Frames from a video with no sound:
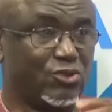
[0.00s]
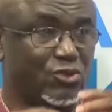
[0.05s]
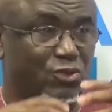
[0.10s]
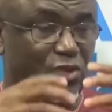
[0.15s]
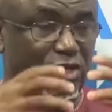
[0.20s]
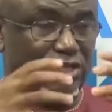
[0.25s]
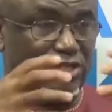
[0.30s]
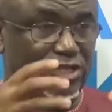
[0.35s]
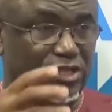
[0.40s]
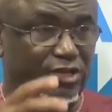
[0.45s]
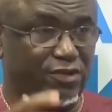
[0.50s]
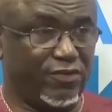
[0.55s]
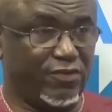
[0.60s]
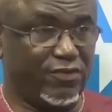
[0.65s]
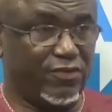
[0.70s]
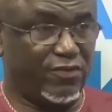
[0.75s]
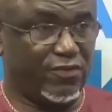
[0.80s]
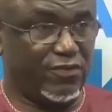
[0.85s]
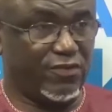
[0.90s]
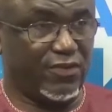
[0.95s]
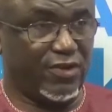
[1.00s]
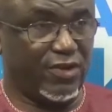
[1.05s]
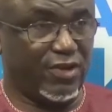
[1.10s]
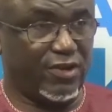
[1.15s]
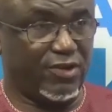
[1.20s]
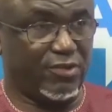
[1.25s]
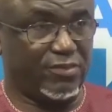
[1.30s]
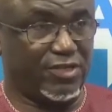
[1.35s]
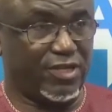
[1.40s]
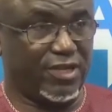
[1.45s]
to achieve
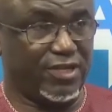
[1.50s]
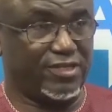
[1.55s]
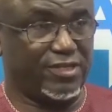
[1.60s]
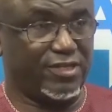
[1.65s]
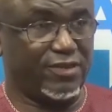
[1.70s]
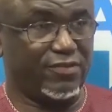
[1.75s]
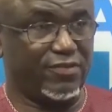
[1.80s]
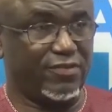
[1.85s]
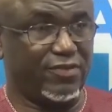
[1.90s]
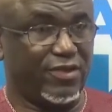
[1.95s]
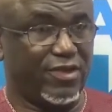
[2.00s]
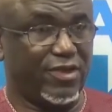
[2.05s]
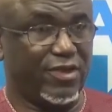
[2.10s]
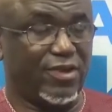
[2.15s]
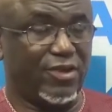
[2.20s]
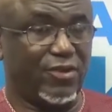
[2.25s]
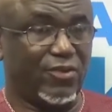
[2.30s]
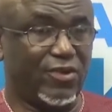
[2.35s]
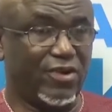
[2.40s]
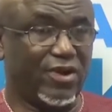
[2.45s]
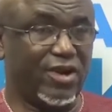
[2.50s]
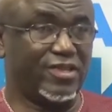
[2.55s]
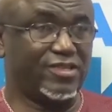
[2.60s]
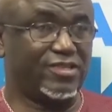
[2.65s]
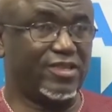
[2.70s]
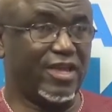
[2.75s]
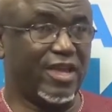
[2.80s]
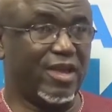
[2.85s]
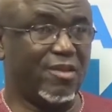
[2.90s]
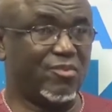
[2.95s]
an objective, whereas
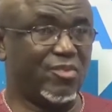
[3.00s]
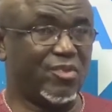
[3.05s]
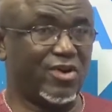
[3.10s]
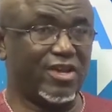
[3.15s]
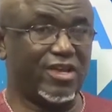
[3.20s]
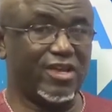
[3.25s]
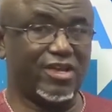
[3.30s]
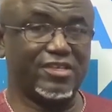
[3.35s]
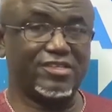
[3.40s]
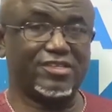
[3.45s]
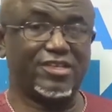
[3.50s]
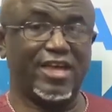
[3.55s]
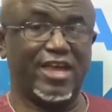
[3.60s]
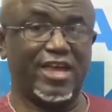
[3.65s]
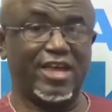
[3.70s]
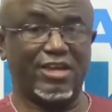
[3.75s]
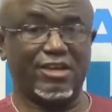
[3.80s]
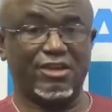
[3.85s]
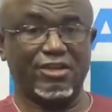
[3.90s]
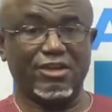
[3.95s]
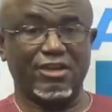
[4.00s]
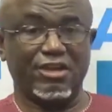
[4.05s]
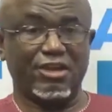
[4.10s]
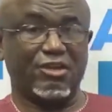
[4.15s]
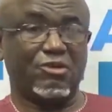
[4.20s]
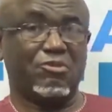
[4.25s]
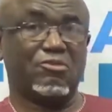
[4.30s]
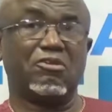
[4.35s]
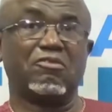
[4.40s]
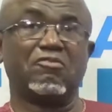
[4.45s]
the umbrella is, hey,
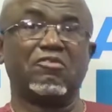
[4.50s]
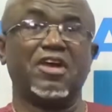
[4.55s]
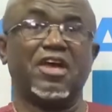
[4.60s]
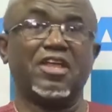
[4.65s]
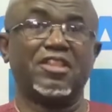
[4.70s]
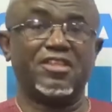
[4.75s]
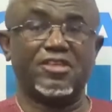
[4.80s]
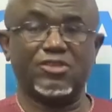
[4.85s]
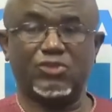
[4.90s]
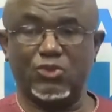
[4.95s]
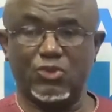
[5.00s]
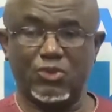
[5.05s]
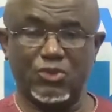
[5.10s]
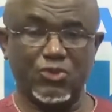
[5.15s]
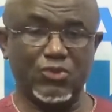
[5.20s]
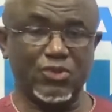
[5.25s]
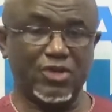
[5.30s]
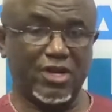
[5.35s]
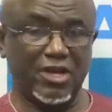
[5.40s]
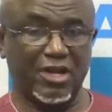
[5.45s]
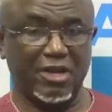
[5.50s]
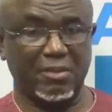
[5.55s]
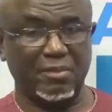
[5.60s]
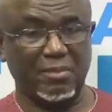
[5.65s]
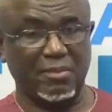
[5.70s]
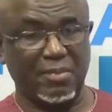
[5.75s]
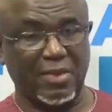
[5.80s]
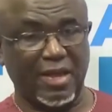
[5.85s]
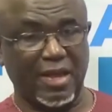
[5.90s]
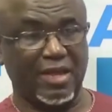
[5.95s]
we've got this, so you
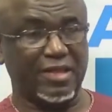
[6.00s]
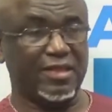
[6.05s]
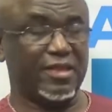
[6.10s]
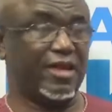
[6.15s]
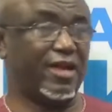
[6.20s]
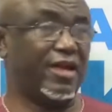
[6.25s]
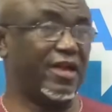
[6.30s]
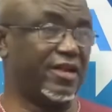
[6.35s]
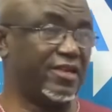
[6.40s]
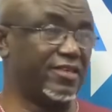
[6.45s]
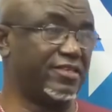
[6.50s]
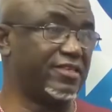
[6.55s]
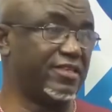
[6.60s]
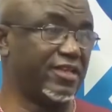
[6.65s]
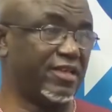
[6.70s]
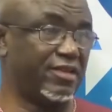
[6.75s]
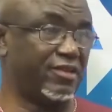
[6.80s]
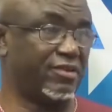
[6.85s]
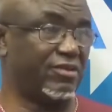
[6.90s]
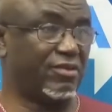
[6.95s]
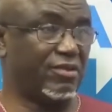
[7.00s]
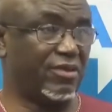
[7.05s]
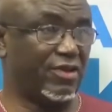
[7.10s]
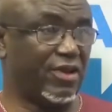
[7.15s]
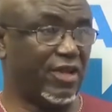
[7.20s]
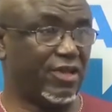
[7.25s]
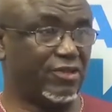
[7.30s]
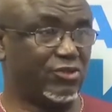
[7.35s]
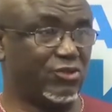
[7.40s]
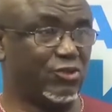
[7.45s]
come under us and
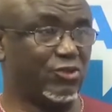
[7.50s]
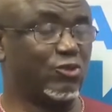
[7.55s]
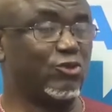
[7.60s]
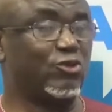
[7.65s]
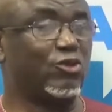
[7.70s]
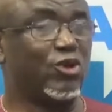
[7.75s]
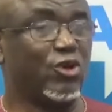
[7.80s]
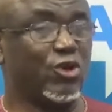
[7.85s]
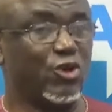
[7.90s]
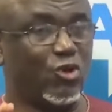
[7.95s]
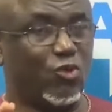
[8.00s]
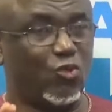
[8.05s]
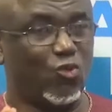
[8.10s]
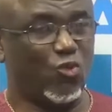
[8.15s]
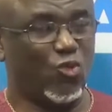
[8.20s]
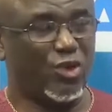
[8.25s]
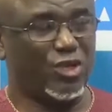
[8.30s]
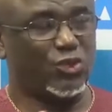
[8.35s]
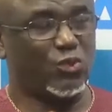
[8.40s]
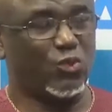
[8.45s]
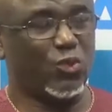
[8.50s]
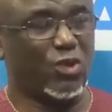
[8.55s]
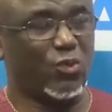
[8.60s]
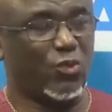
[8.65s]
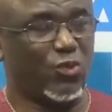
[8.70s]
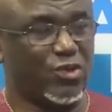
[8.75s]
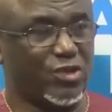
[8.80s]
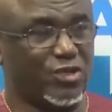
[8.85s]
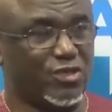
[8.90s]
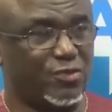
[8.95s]
let's do. Which one
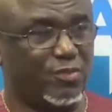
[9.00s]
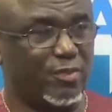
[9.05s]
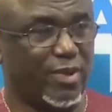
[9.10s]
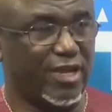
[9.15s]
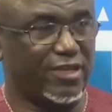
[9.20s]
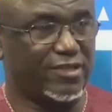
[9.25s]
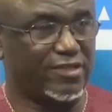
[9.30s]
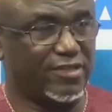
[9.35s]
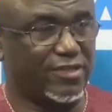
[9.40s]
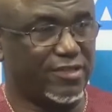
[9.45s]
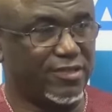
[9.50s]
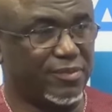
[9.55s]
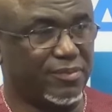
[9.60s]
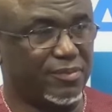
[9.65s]
works best?